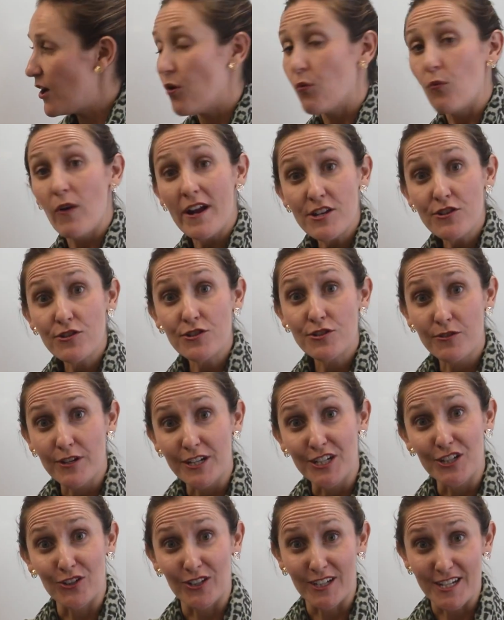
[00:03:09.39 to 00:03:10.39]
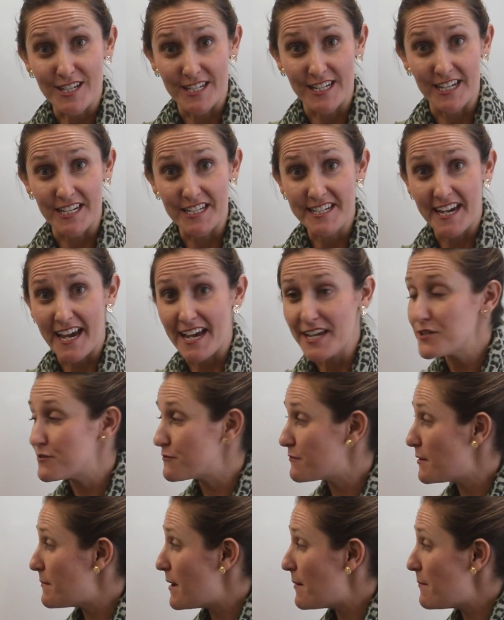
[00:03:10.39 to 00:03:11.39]
when you're doing your listening test,
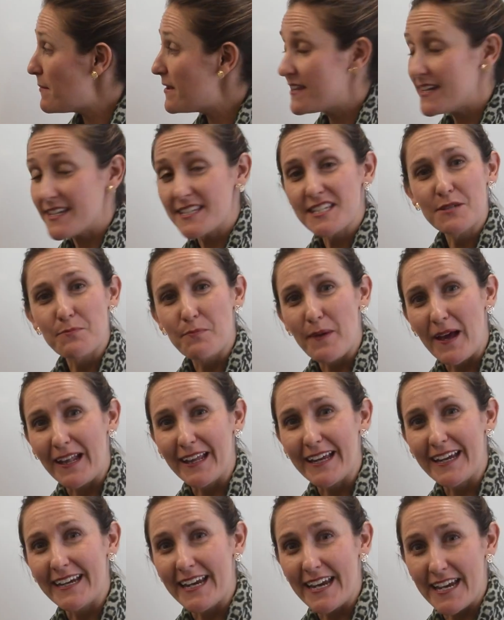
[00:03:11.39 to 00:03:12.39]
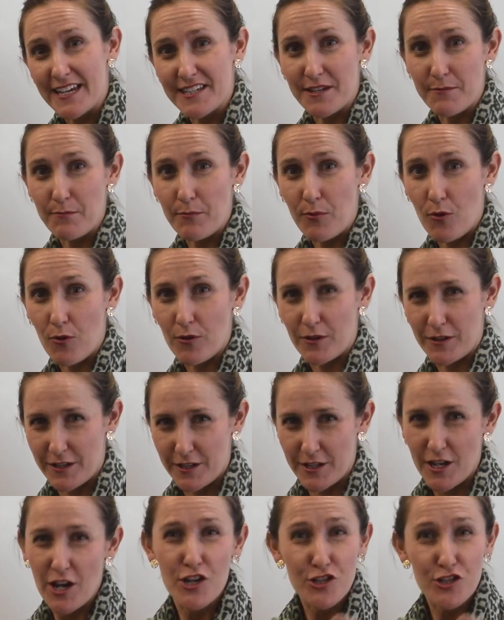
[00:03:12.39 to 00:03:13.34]
remember that spelling is important.